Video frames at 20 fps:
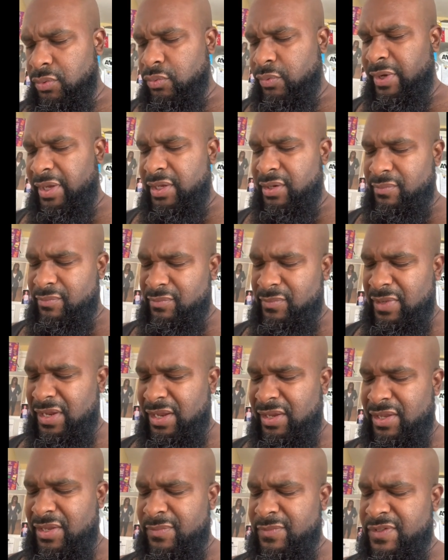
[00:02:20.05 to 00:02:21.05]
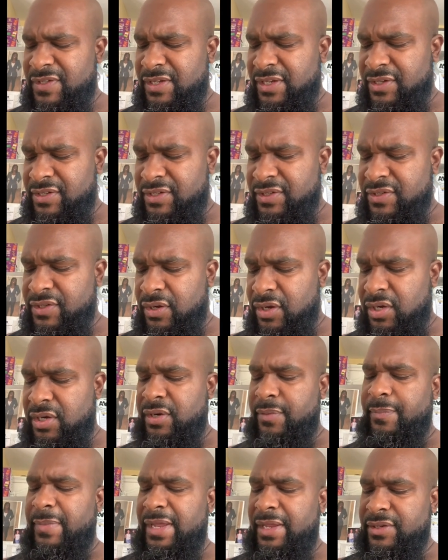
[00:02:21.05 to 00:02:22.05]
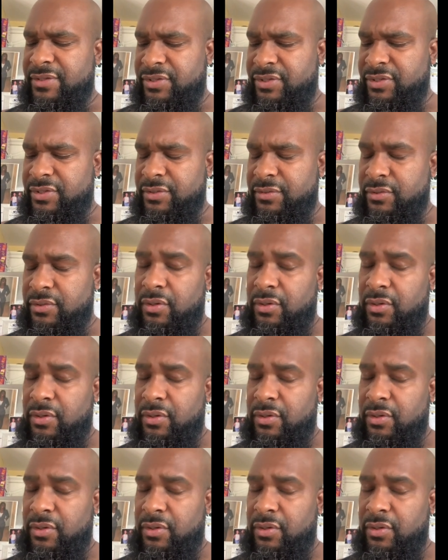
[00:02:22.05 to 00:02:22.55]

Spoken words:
Wait, Hakim Ziyech is on the bench.